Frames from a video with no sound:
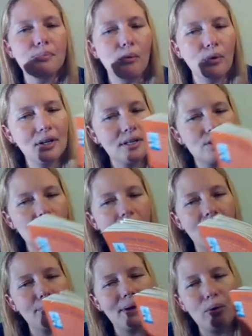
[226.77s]
but we're going to
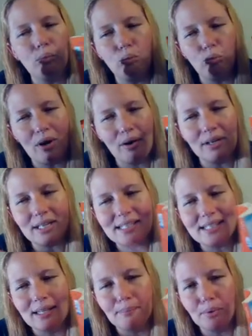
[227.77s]
talk about where it
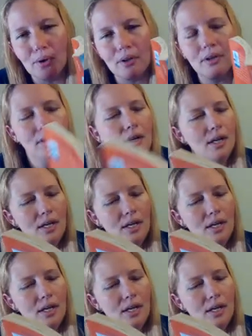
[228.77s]
is in the book.